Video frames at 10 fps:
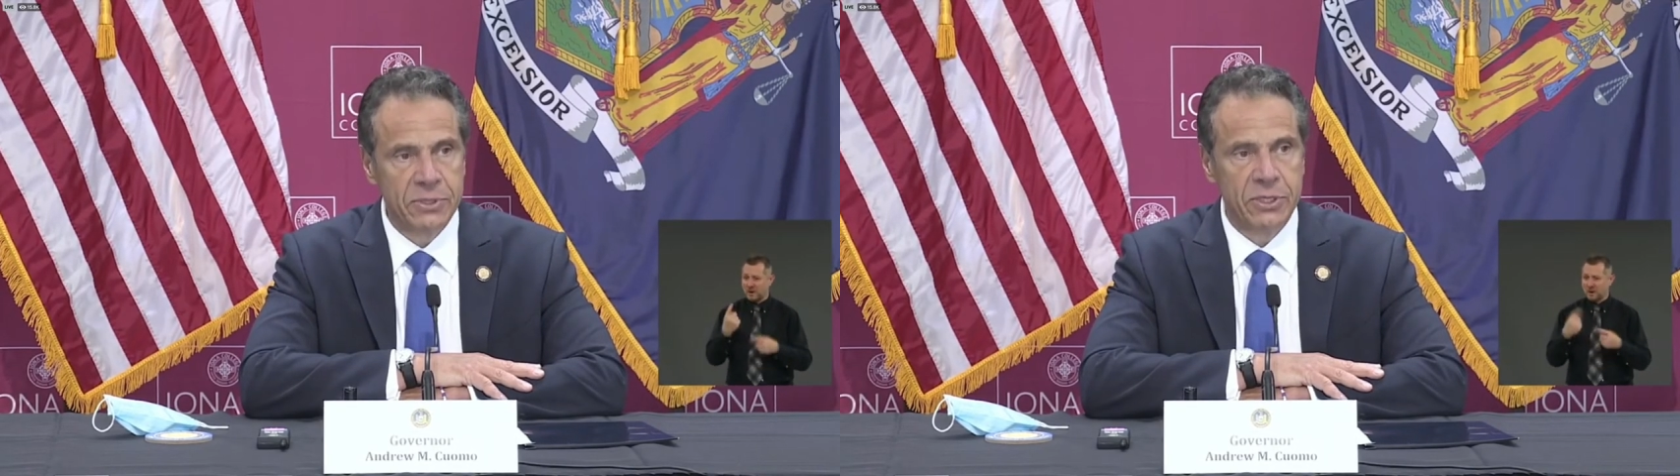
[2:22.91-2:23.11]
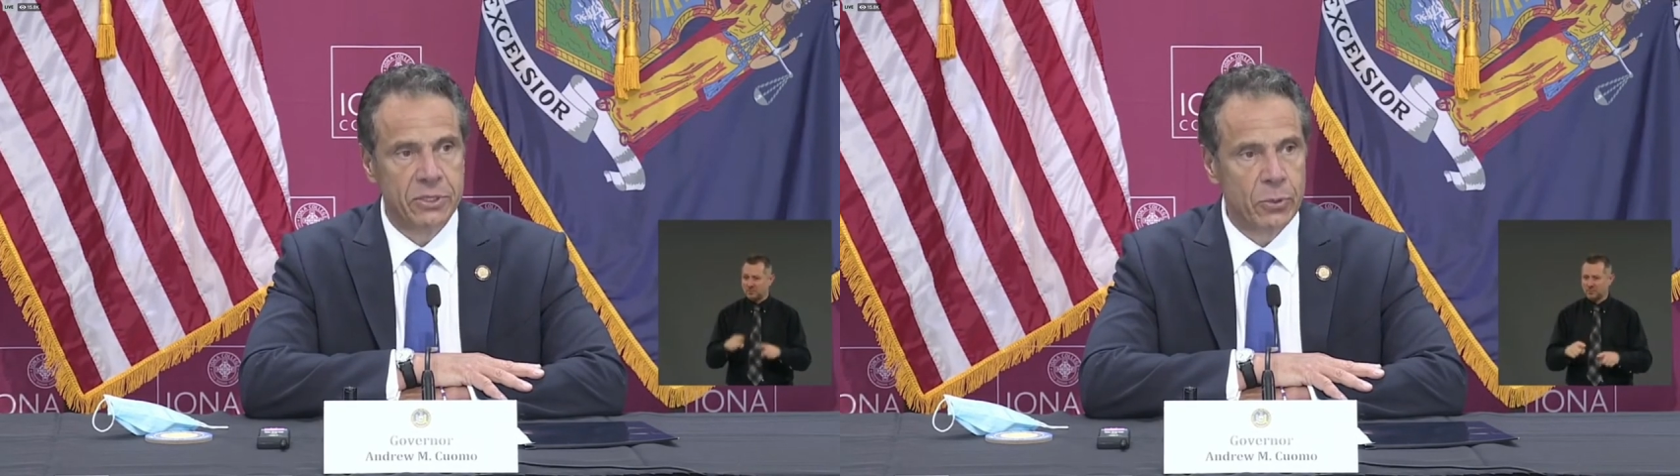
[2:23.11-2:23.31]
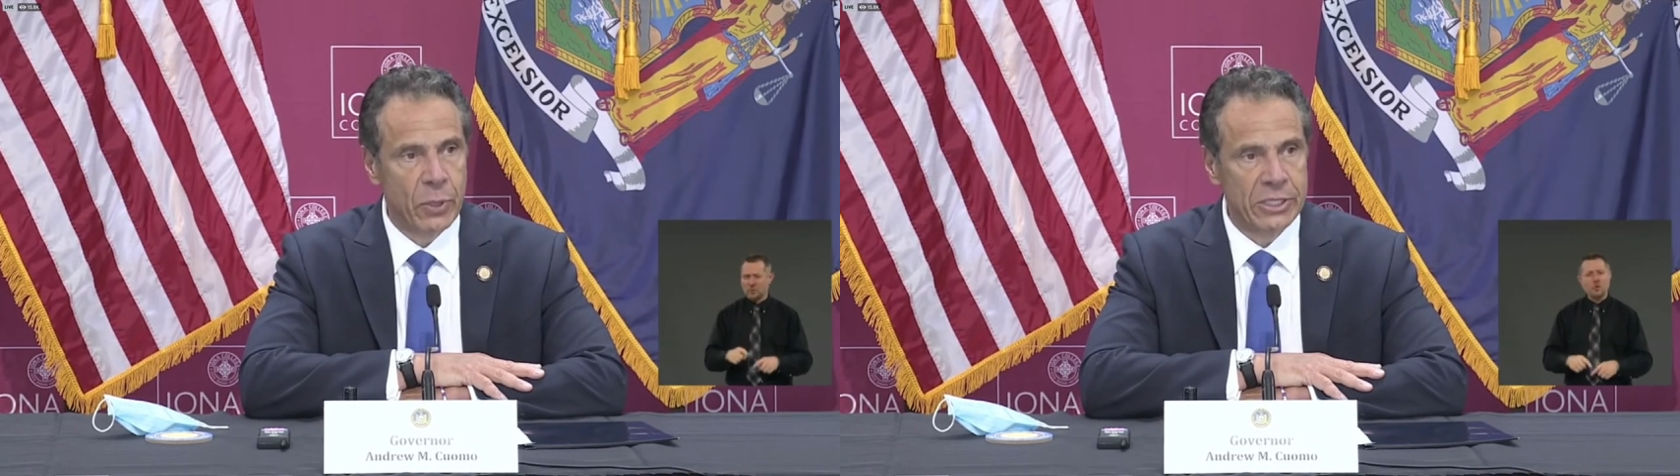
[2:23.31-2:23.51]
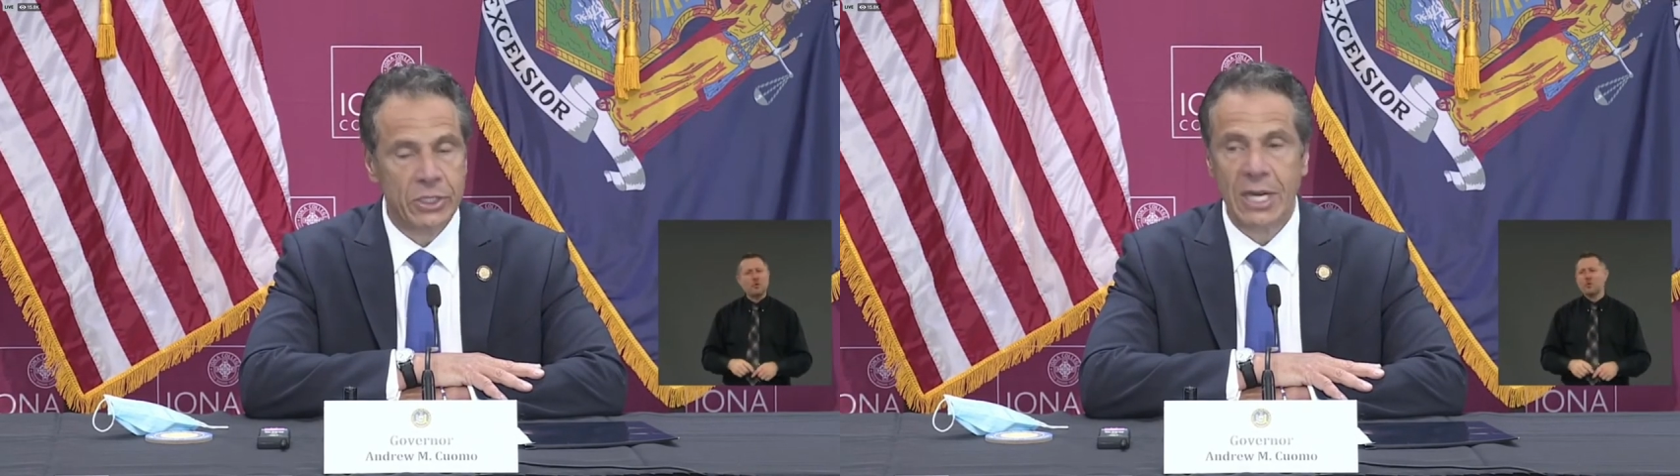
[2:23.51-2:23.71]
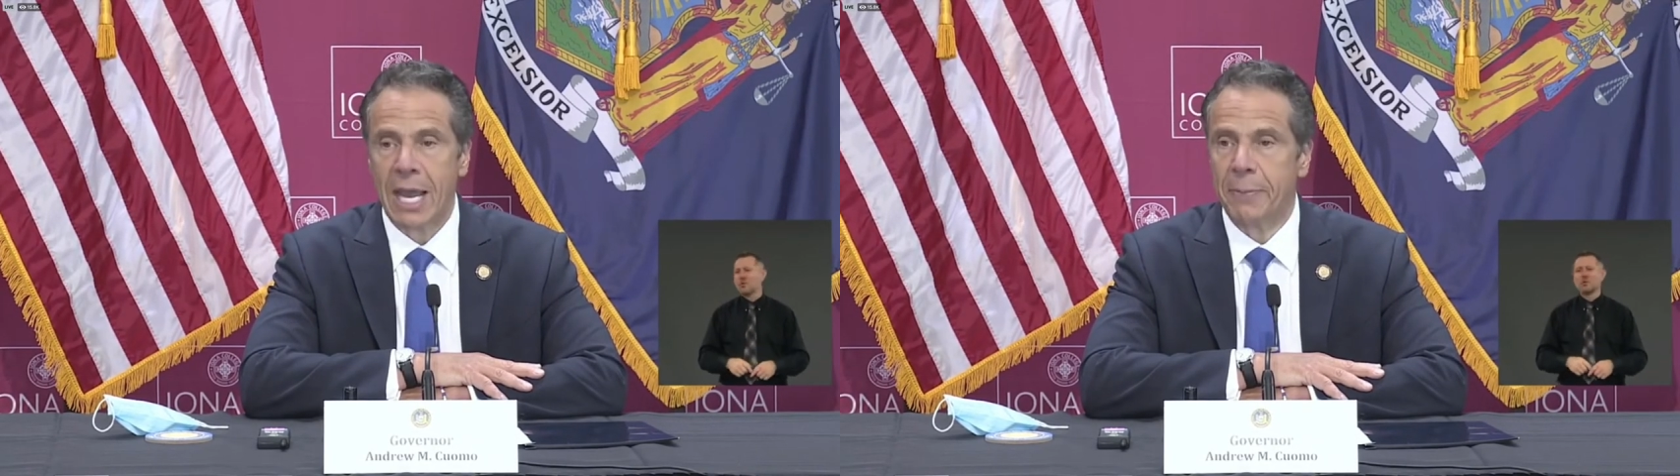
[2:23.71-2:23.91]

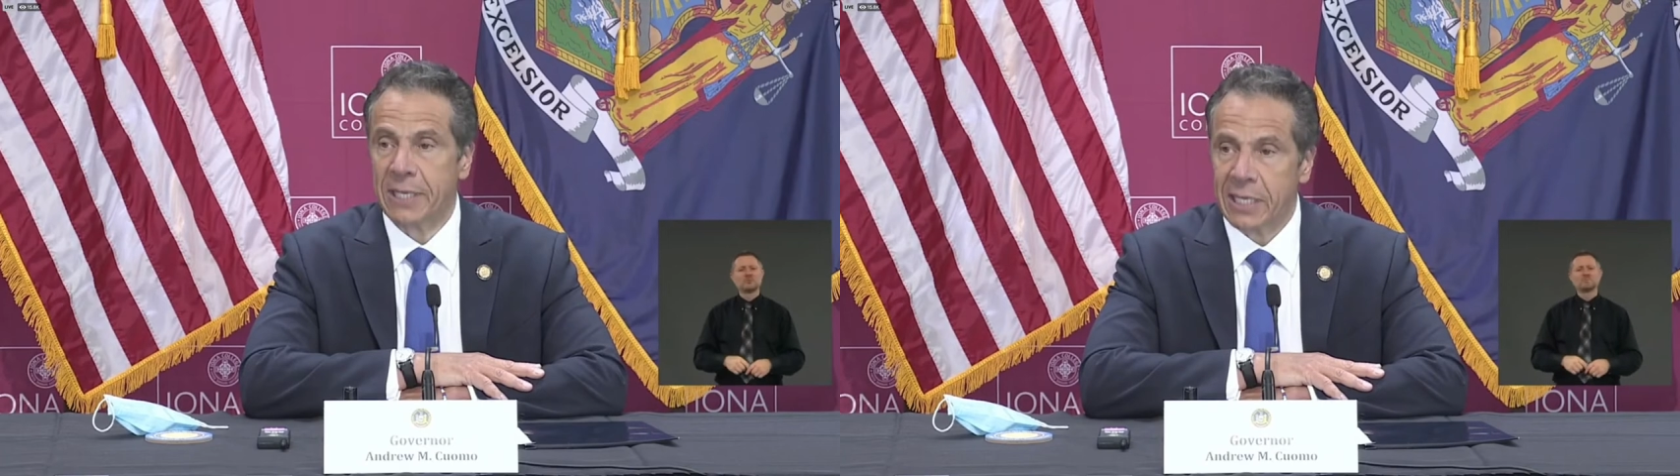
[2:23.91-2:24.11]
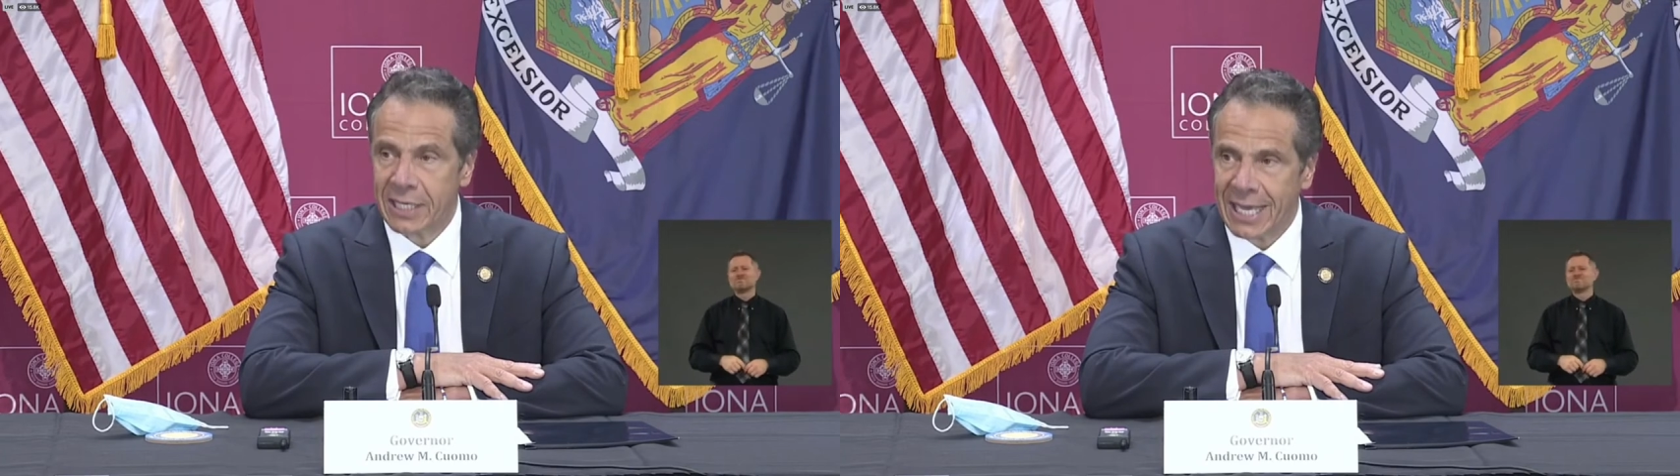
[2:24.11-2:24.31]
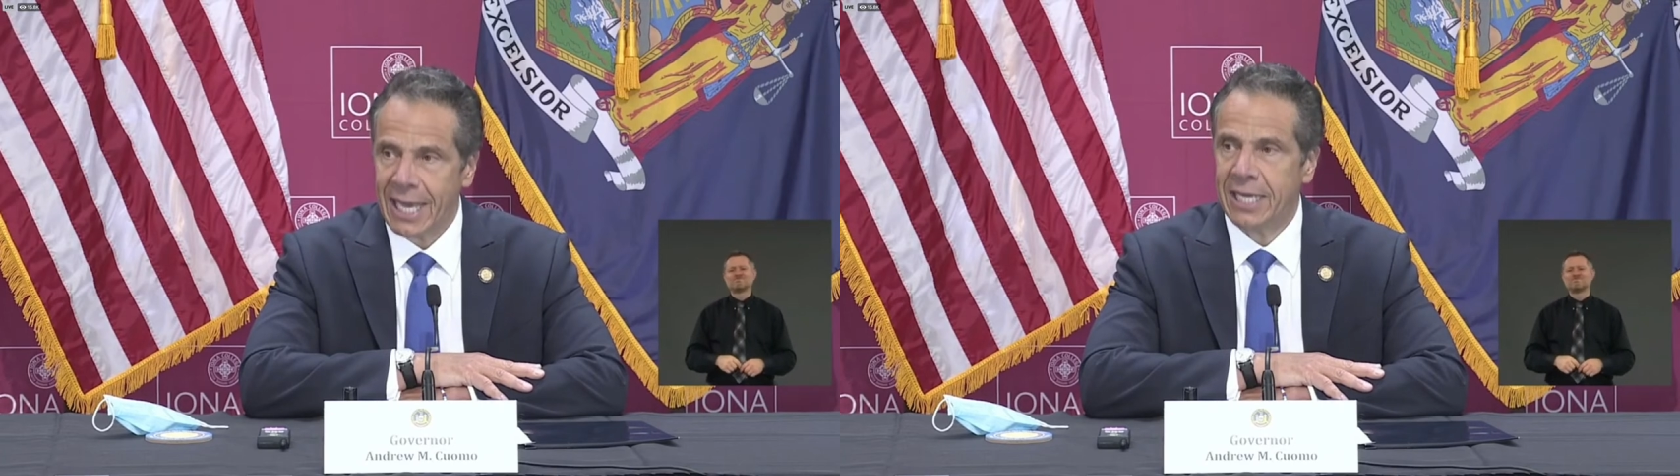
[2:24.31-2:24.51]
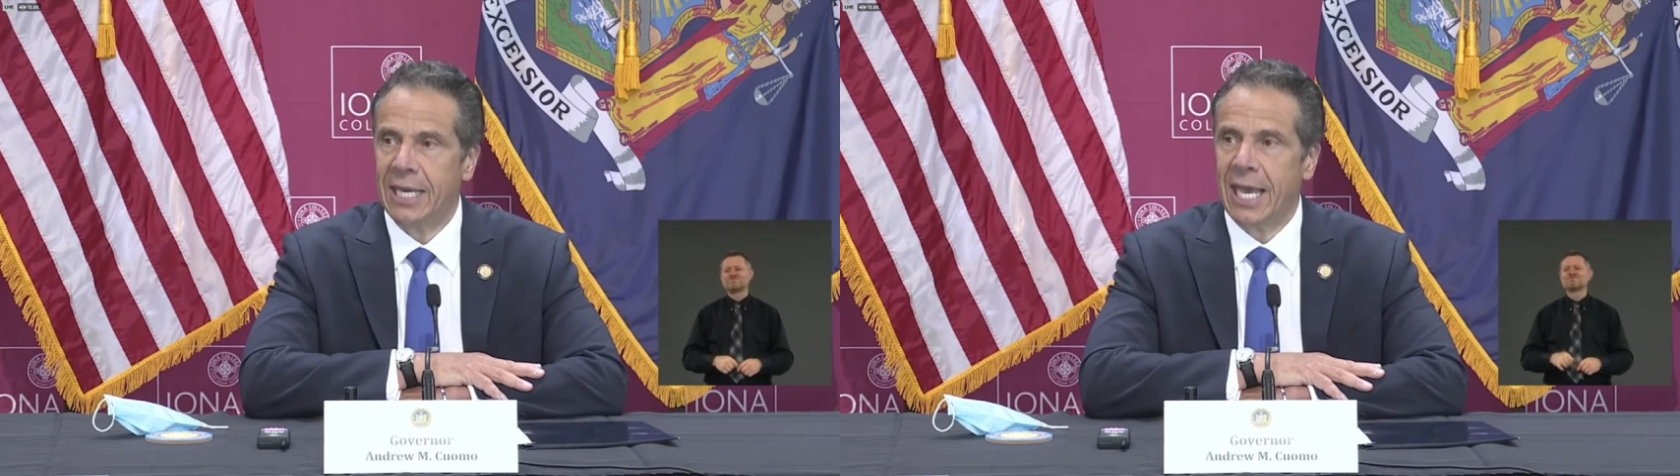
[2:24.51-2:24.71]
situation happening again